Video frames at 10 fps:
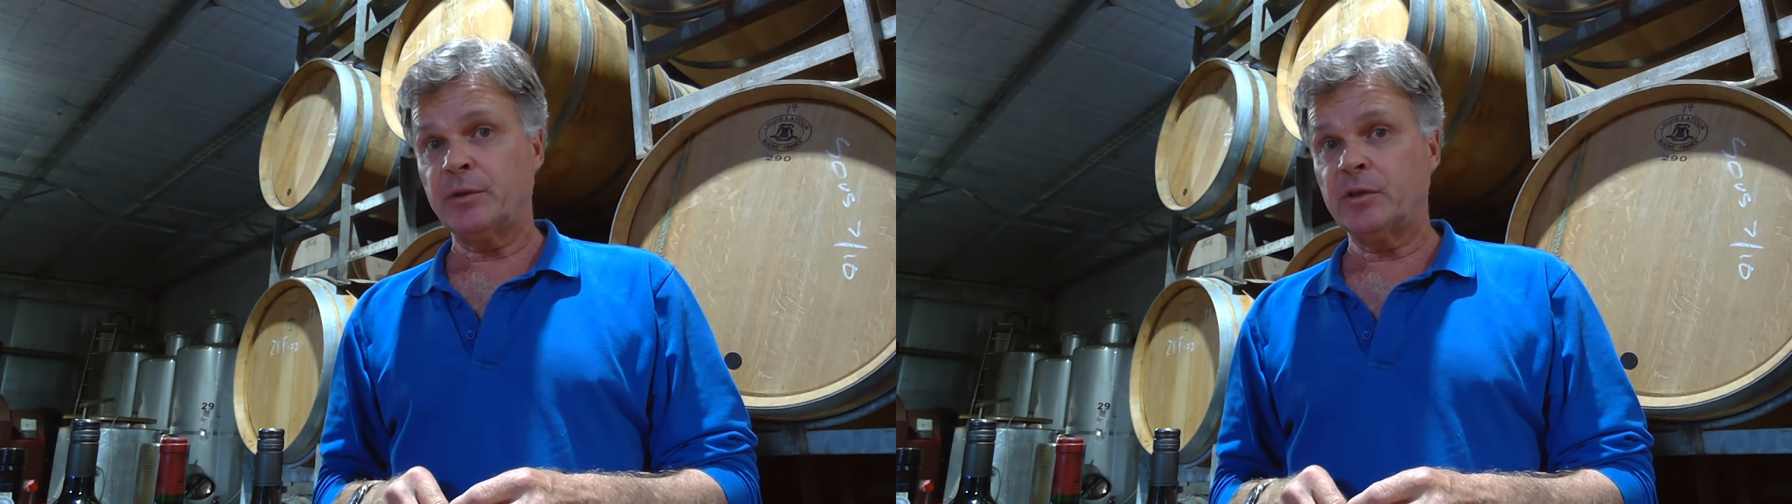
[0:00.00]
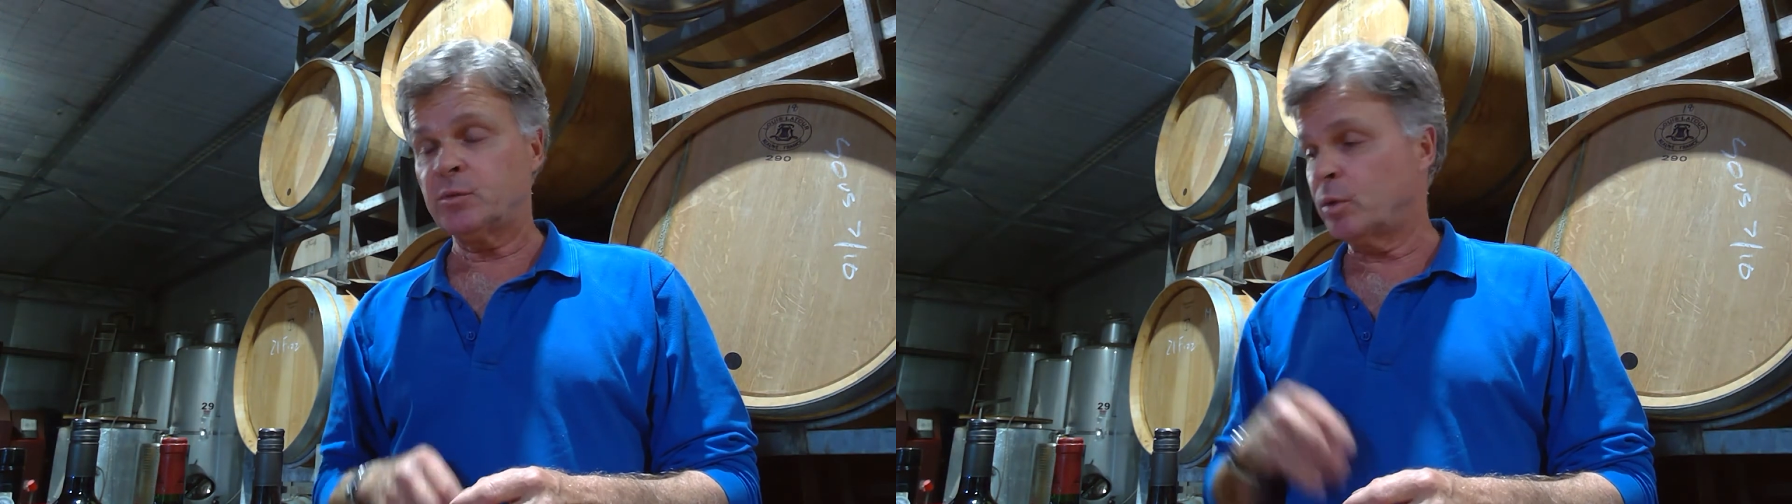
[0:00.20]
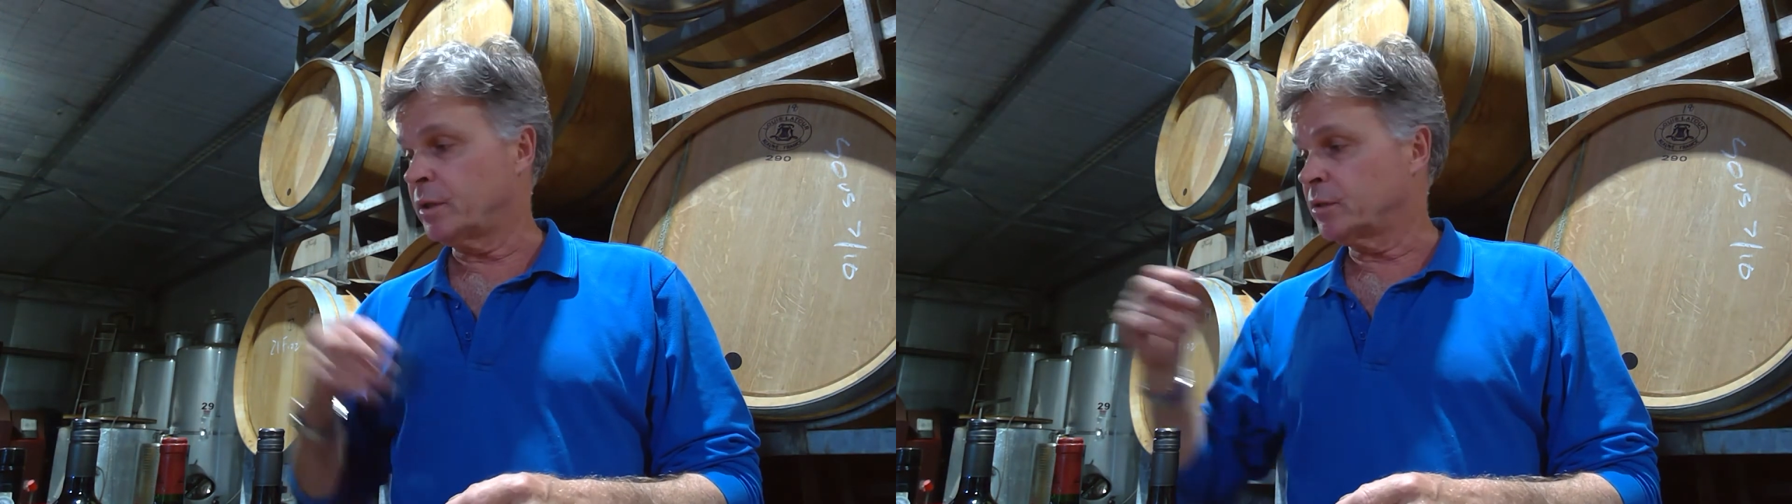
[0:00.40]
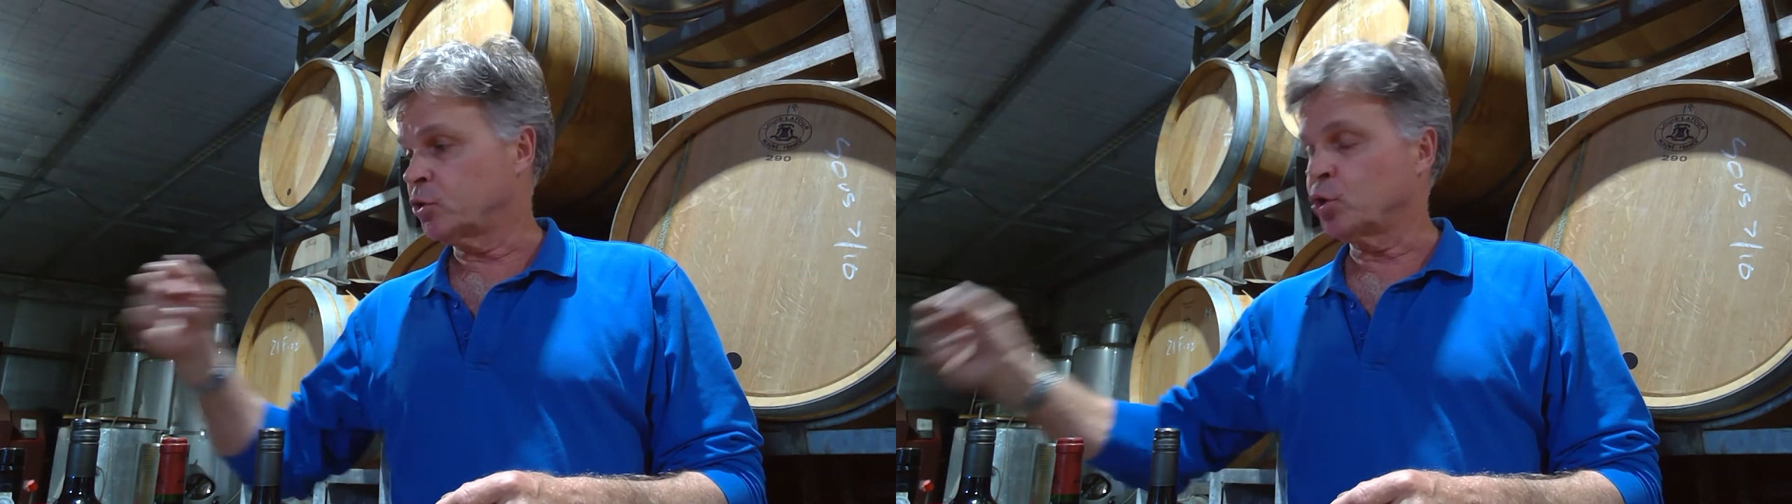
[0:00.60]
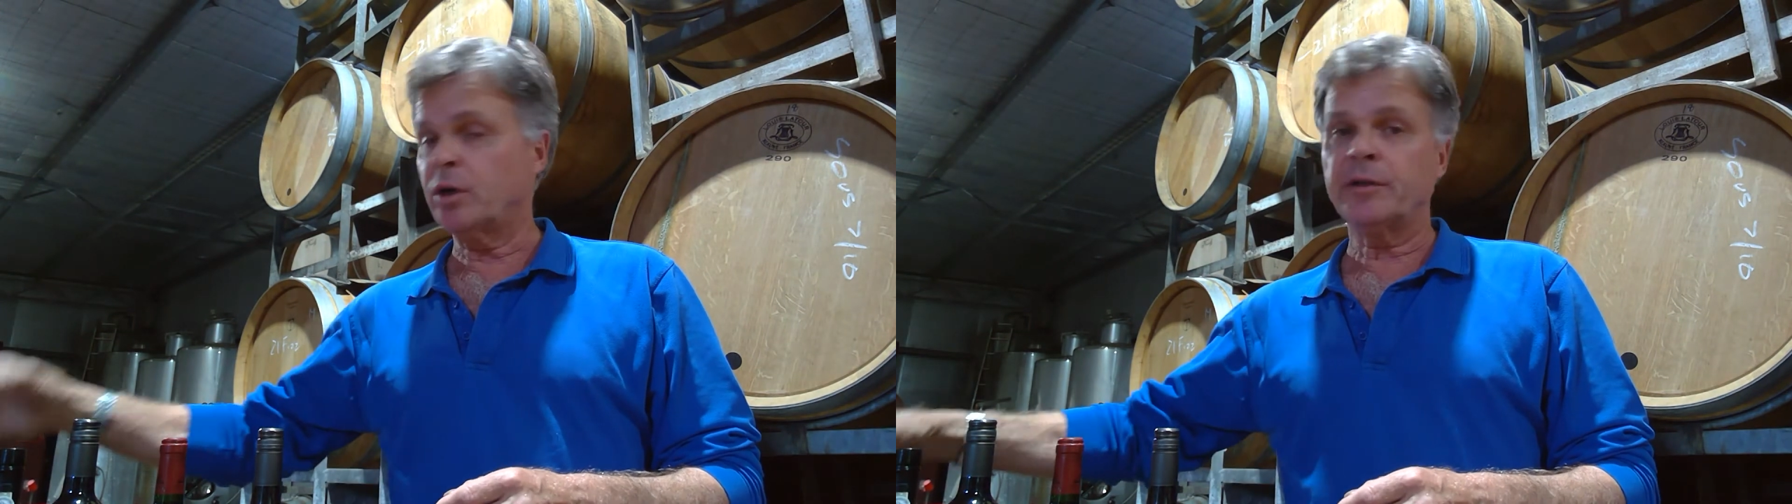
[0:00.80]
of those wines
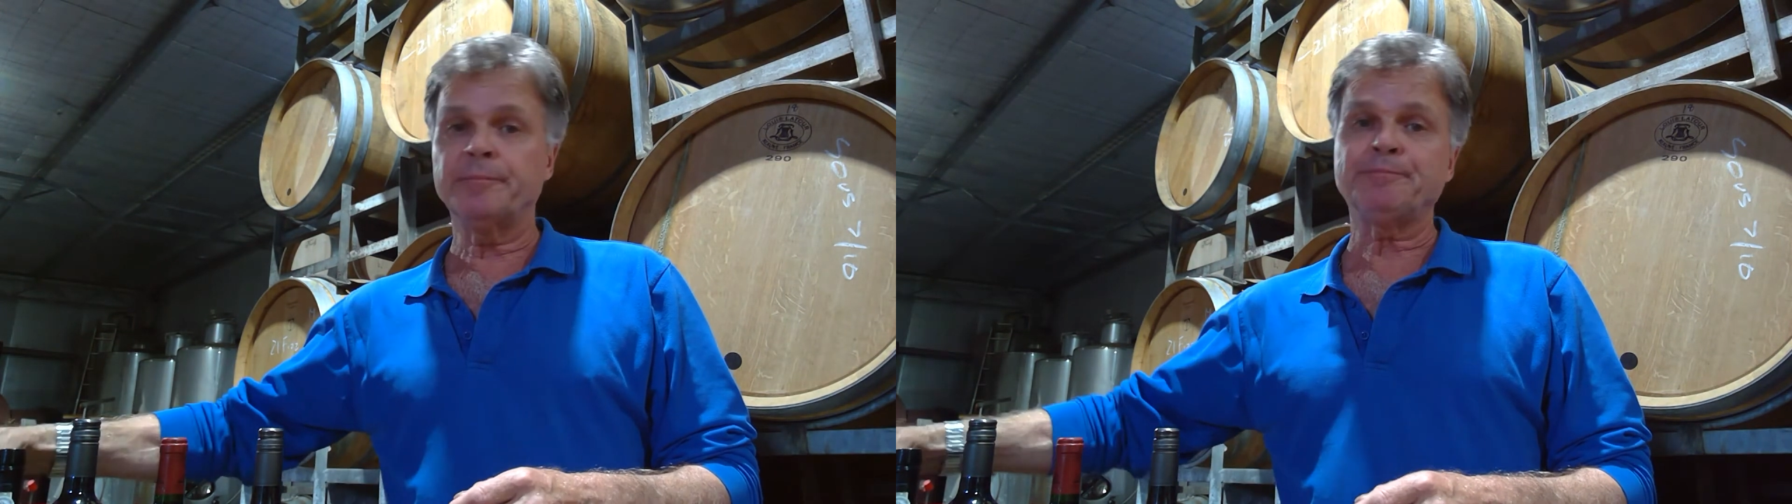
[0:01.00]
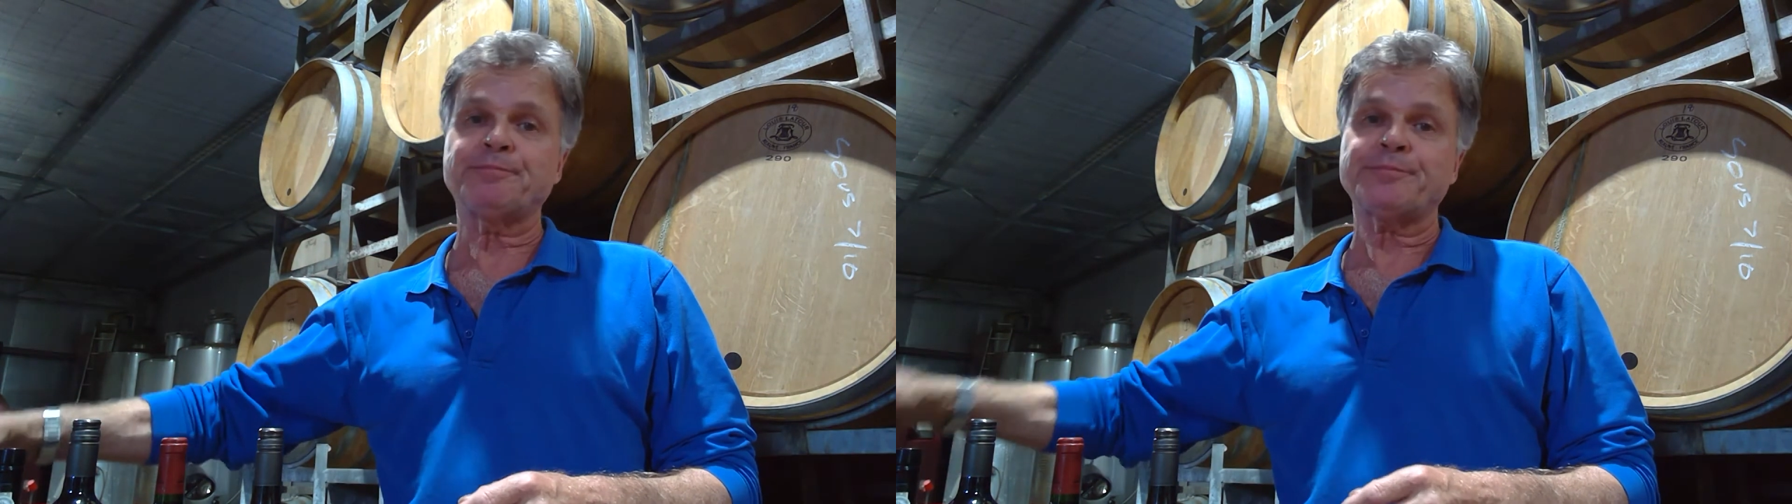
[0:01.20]
and try them.